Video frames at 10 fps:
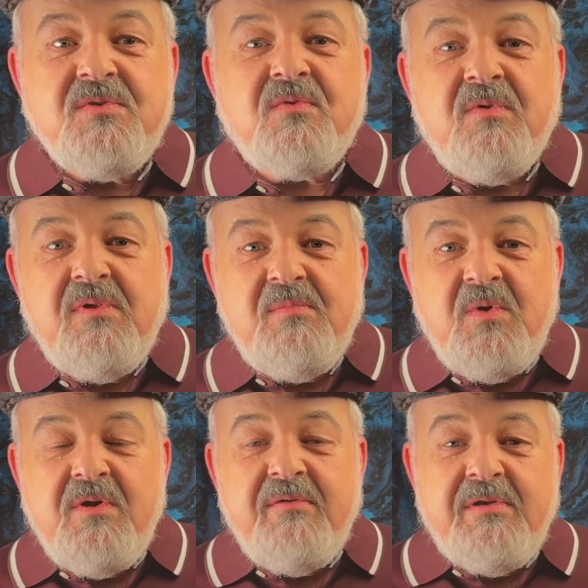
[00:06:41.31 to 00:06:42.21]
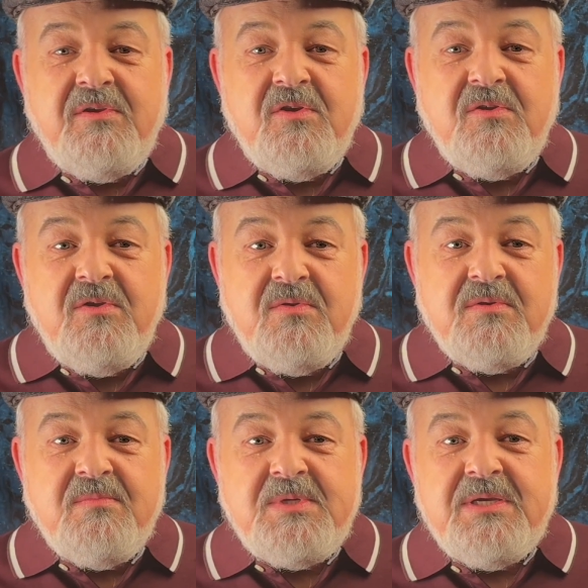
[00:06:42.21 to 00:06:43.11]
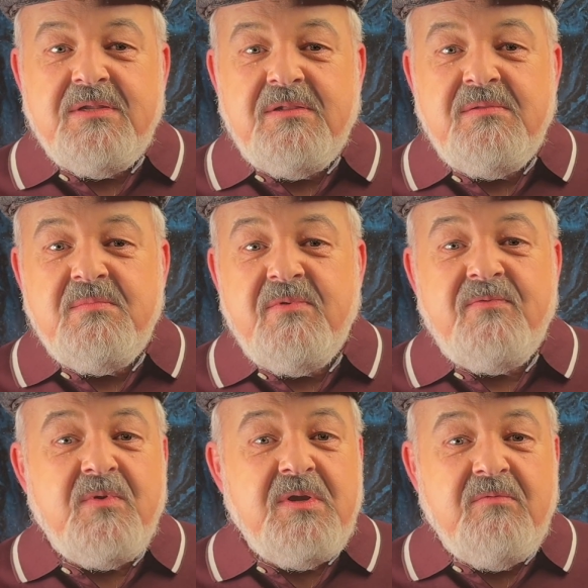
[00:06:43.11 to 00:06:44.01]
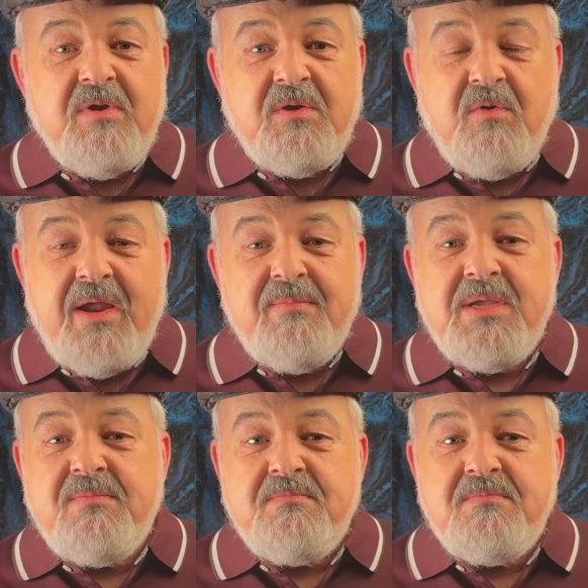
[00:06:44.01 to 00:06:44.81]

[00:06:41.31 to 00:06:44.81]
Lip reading: Scroll more on your YouTube channel before you run Grabbit.